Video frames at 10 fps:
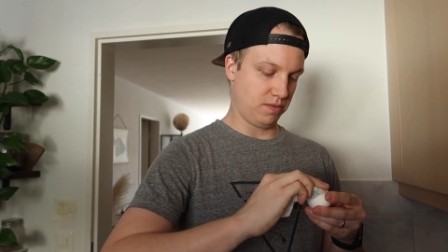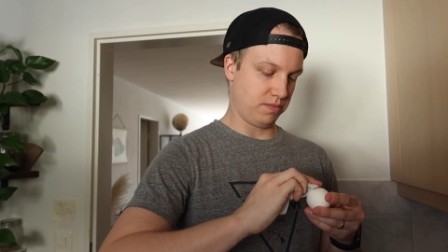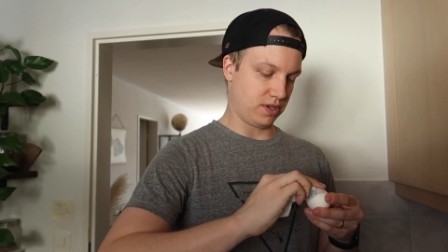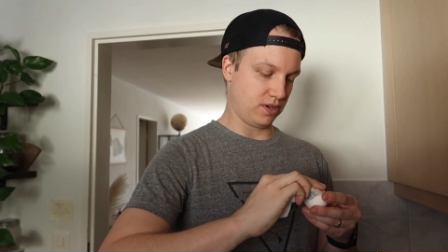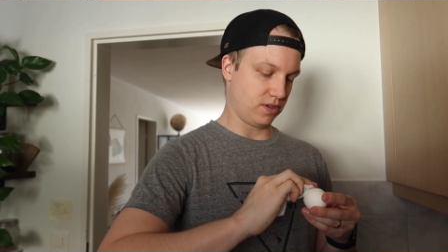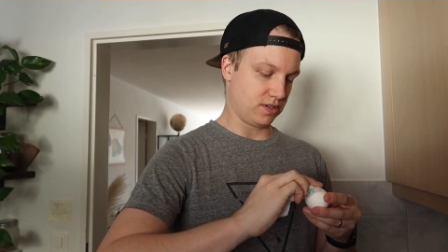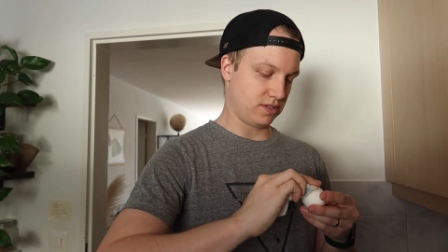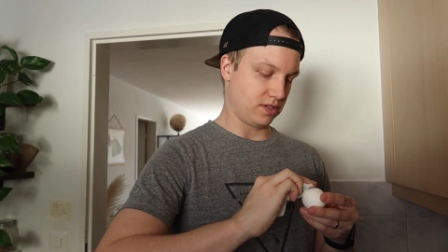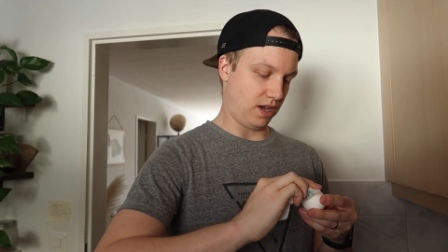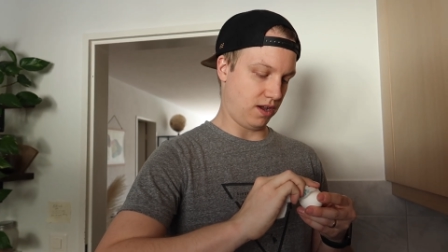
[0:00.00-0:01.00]

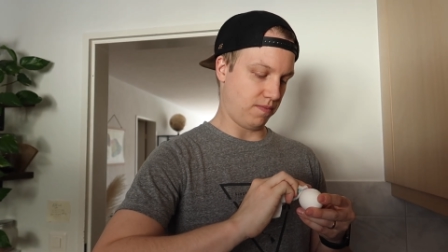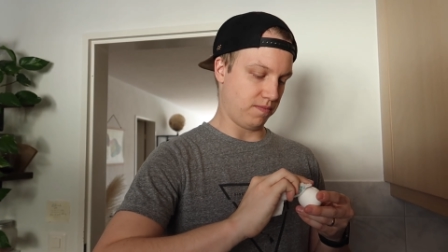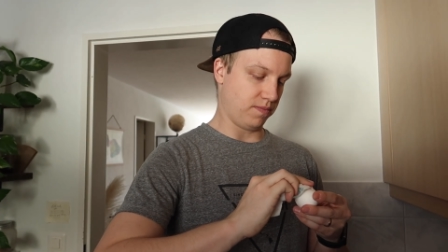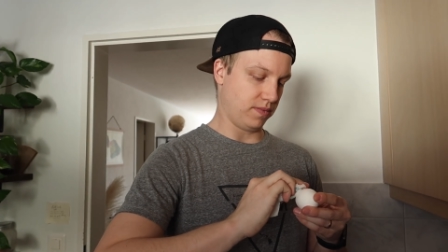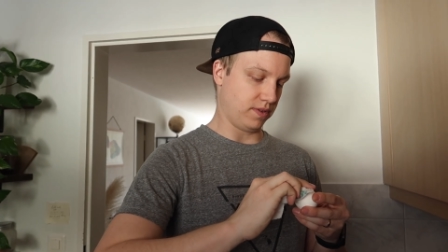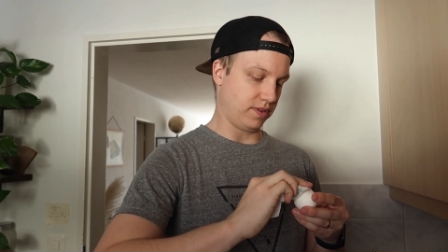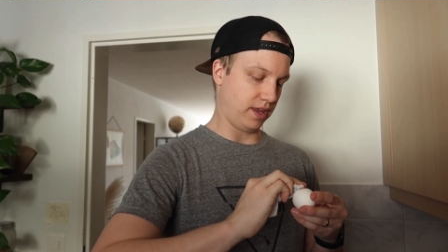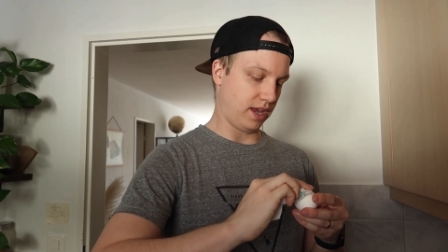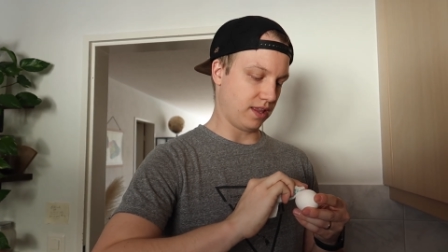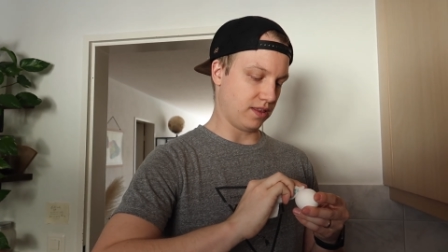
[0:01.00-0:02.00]
because um,
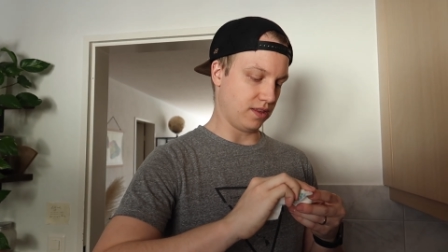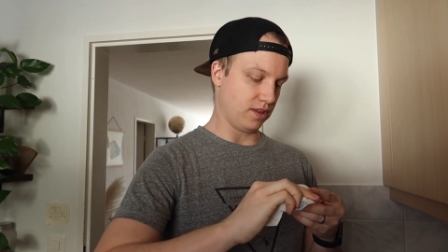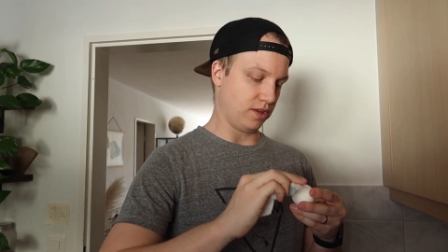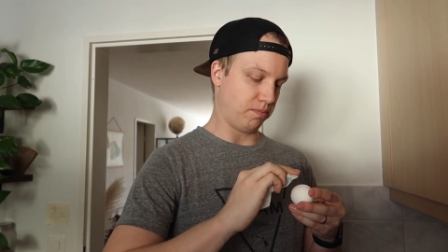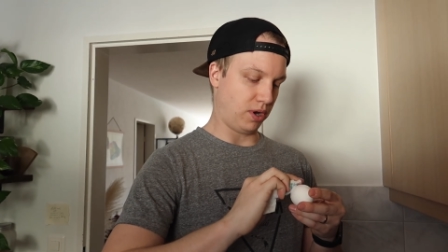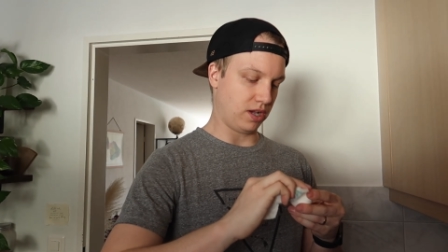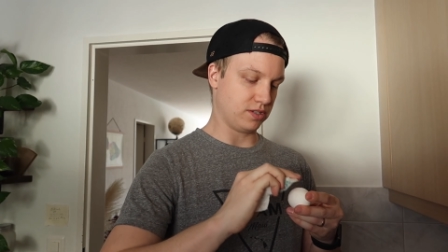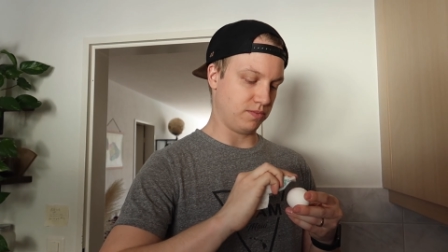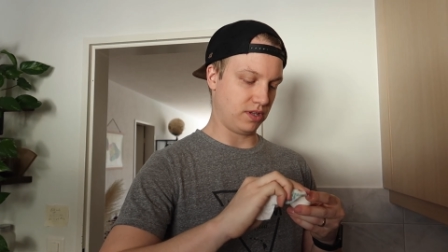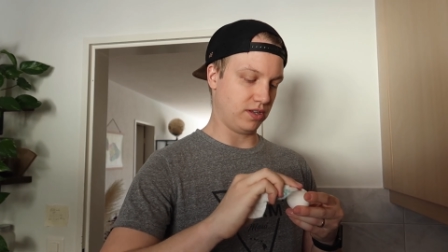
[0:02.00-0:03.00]
then the
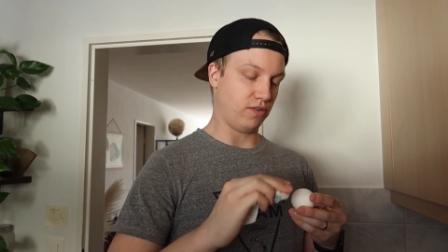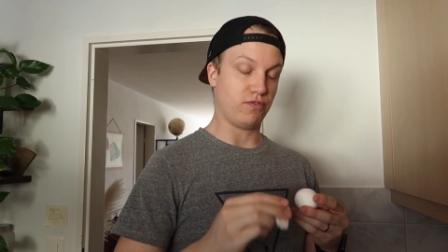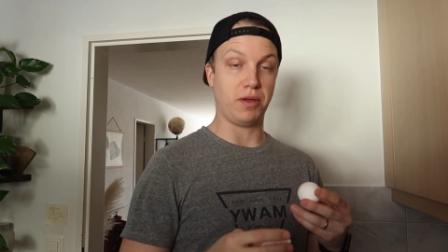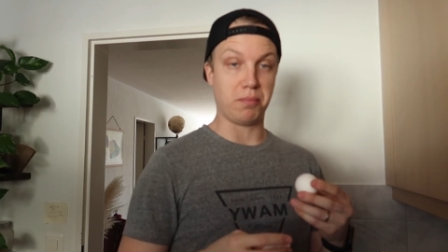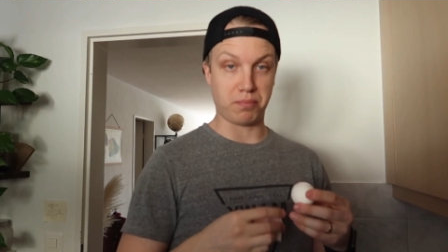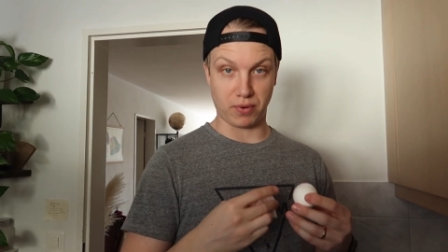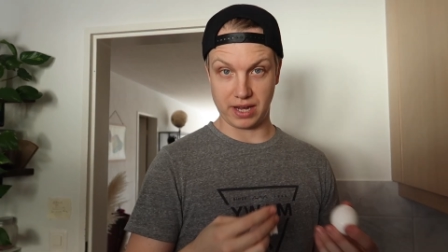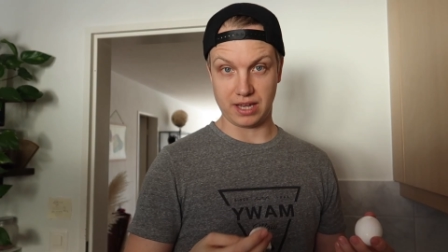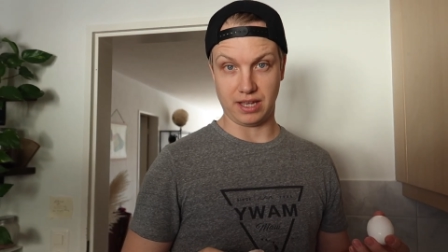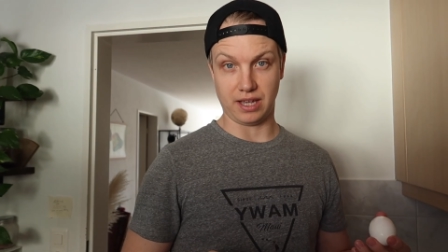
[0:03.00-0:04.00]
possibility of them
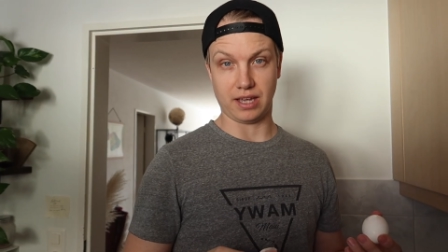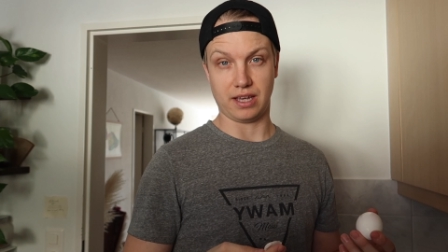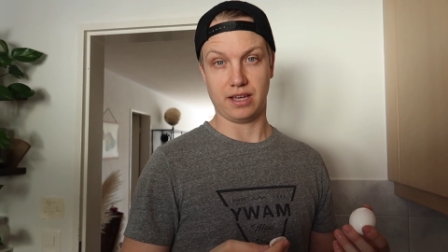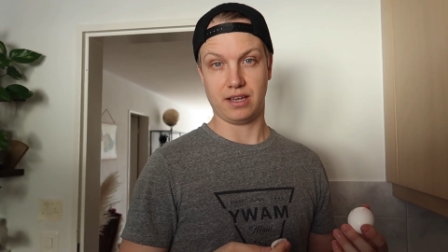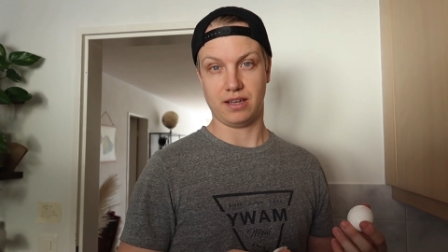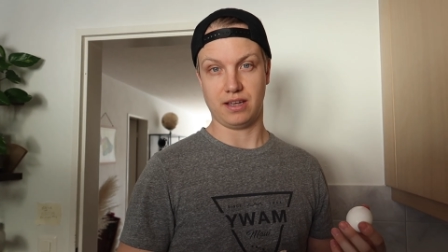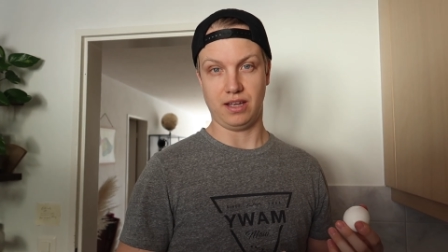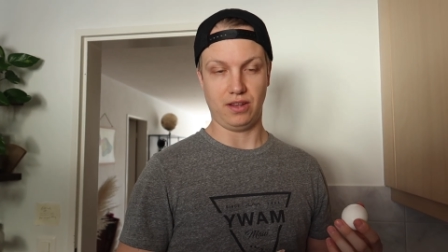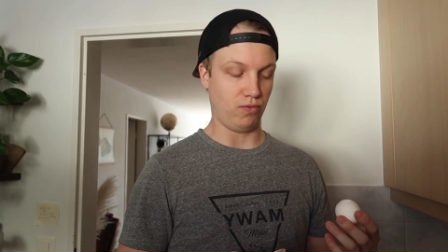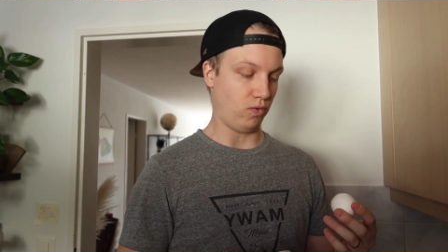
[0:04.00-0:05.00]
breaking
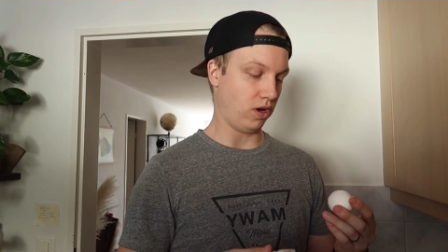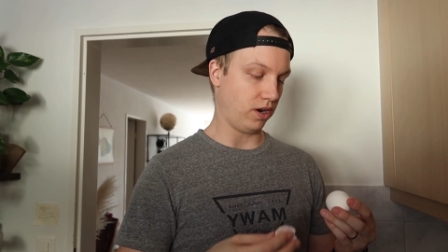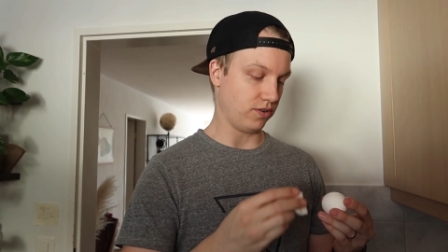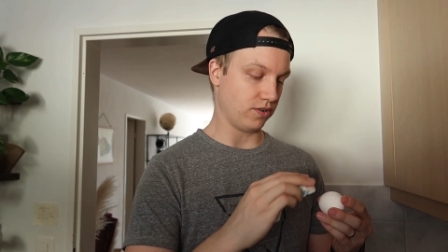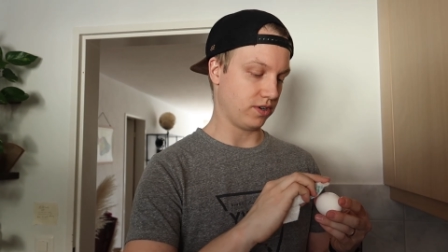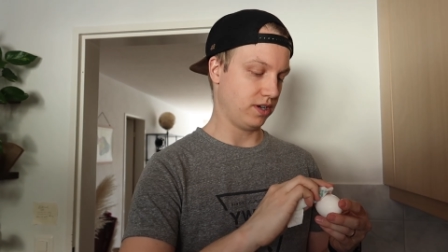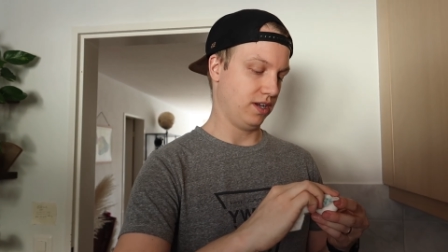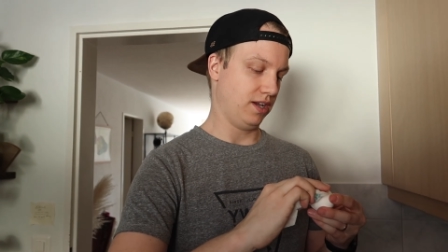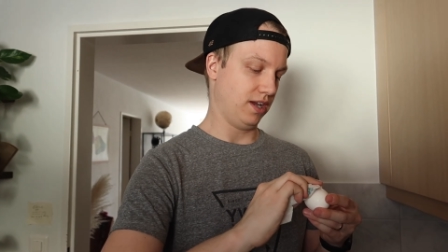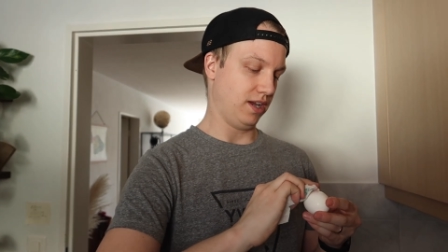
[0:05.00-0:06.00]
in the water
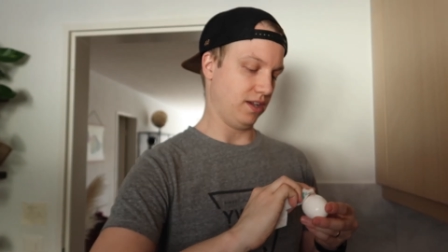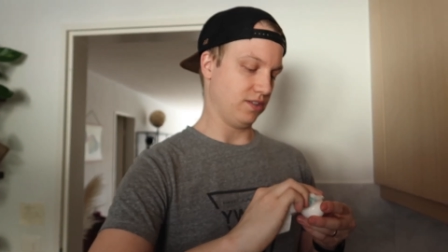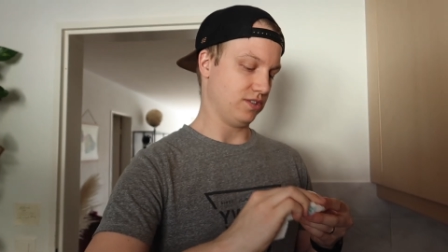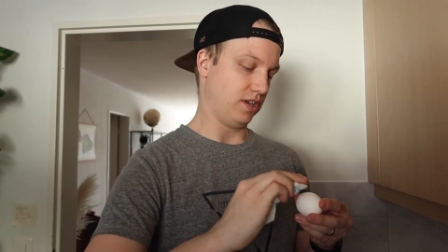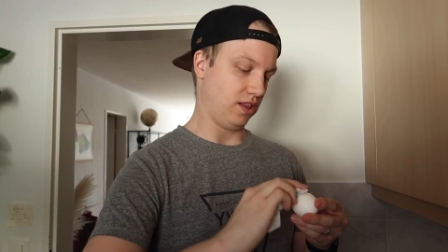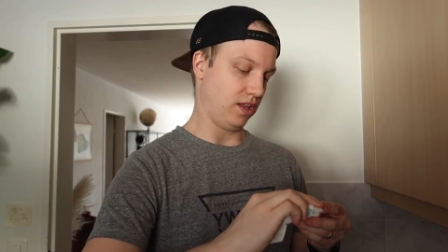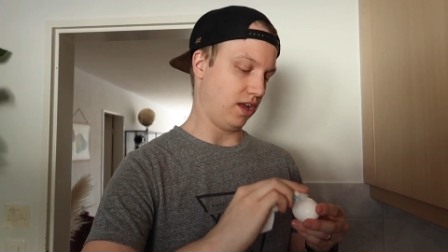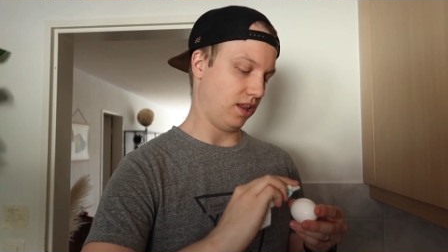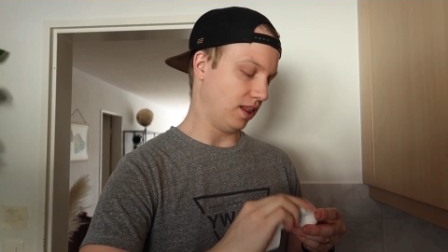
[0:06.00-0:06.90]
is a lot